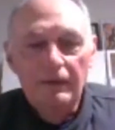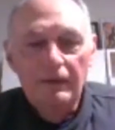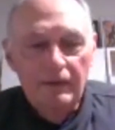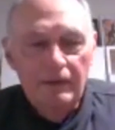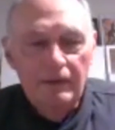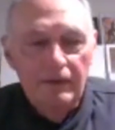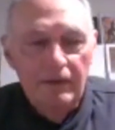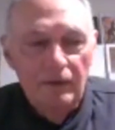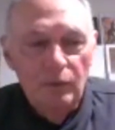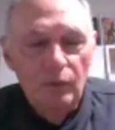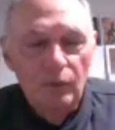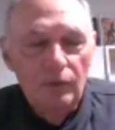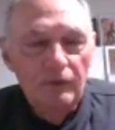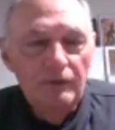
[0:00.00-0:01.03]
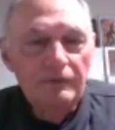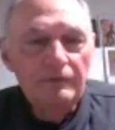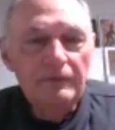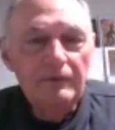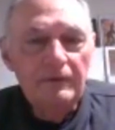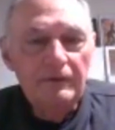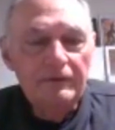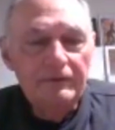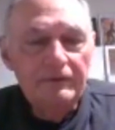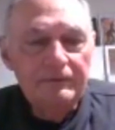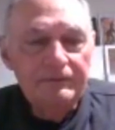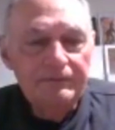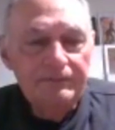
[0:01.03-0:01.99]
There were
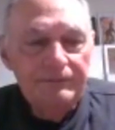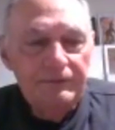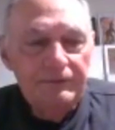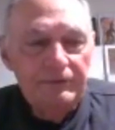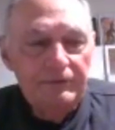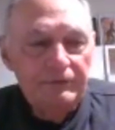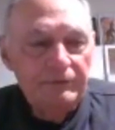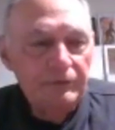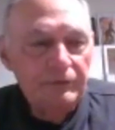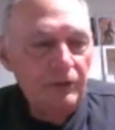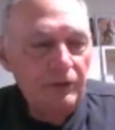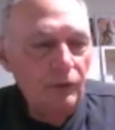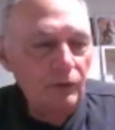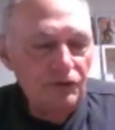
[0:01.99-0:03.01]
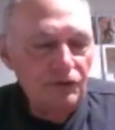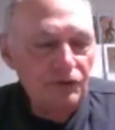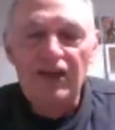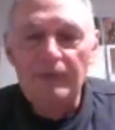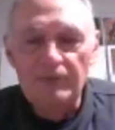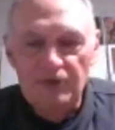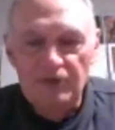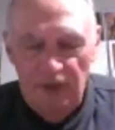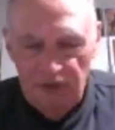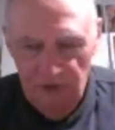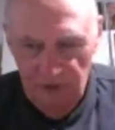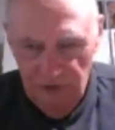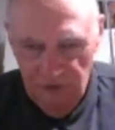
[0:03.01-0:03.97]
what they call jam
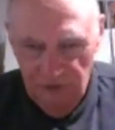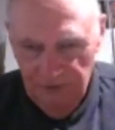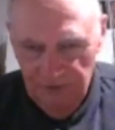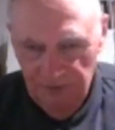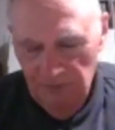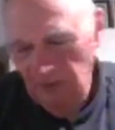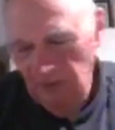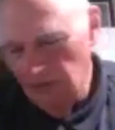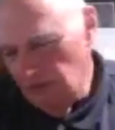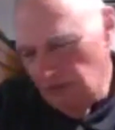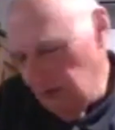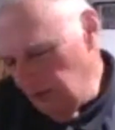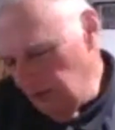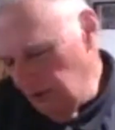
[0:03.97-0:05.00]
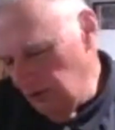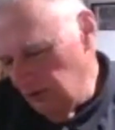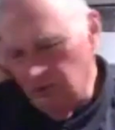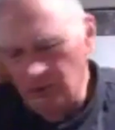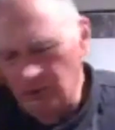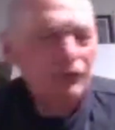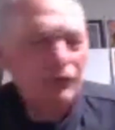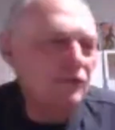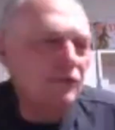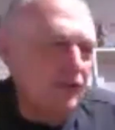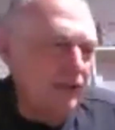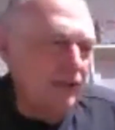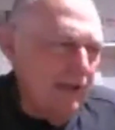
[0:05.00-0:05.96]
sessions. So who's going to
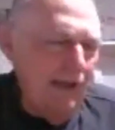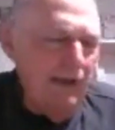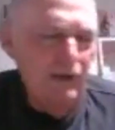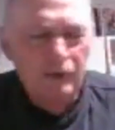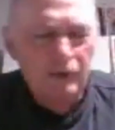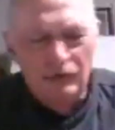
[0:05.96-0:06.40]
sing now? Who's